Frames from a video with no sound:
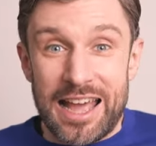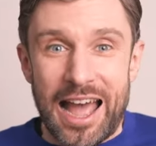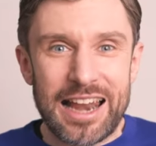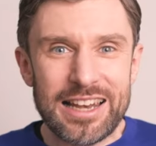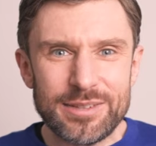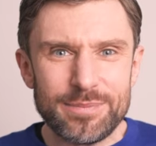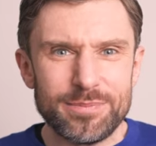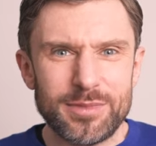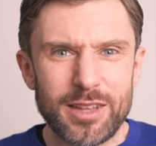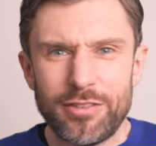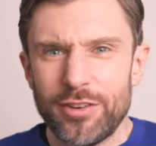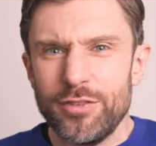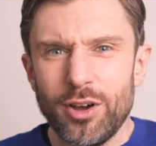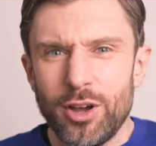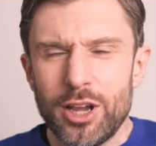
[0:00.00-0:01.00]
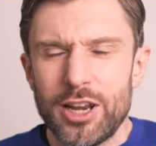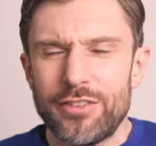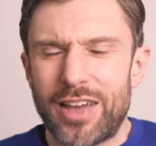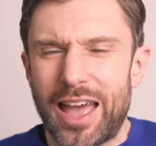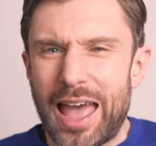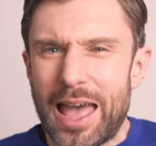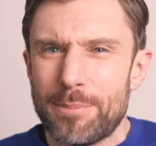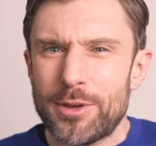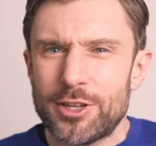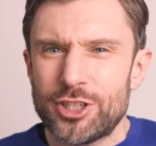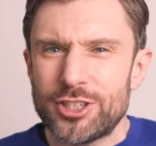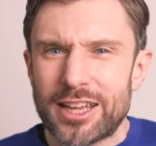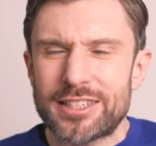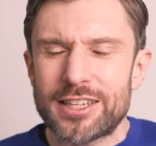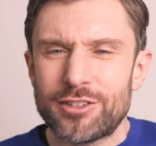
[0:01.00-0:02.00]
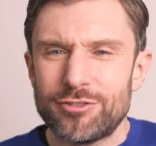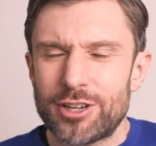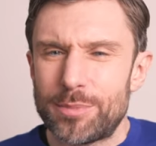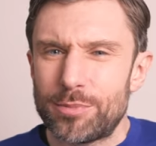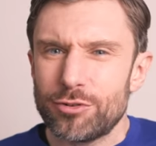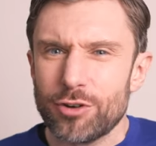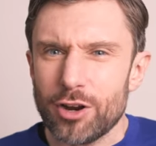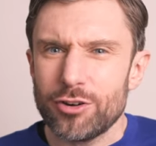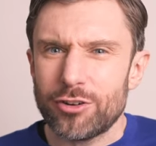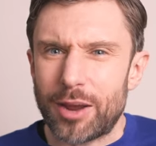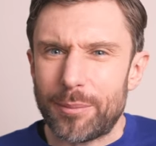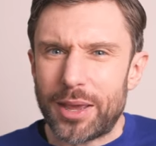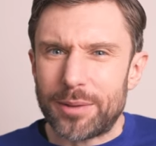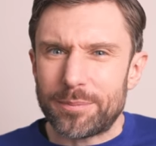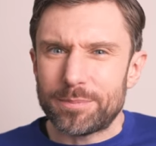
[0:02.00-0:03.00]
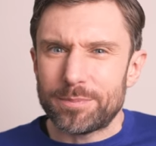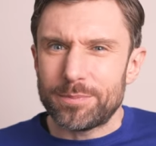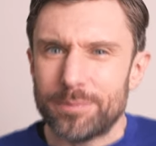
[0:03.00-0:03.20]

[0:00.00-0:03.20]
And if you've not heard of epigenetic reprogramming,